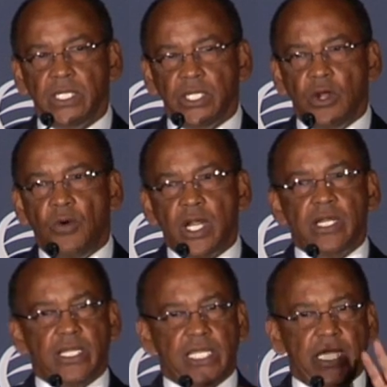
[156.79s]
You know, one
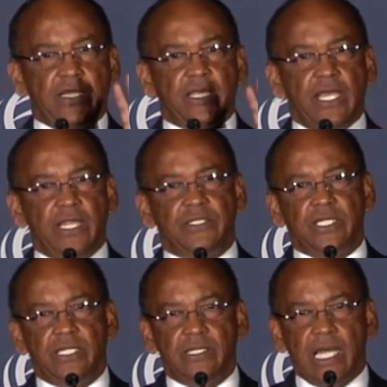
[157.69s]
of the key things
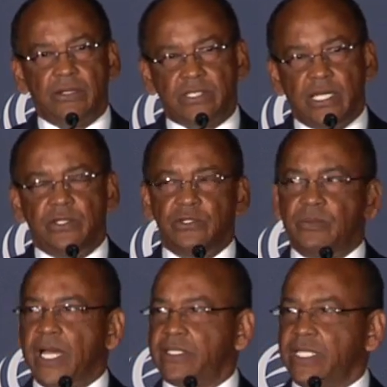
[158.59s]
that I'll tell you
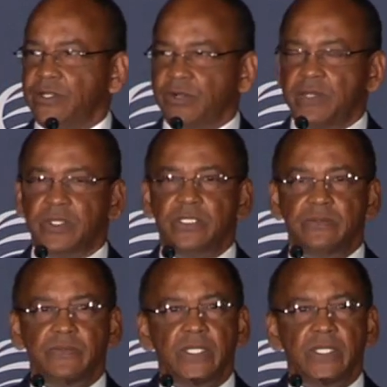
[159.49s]
about the agreement,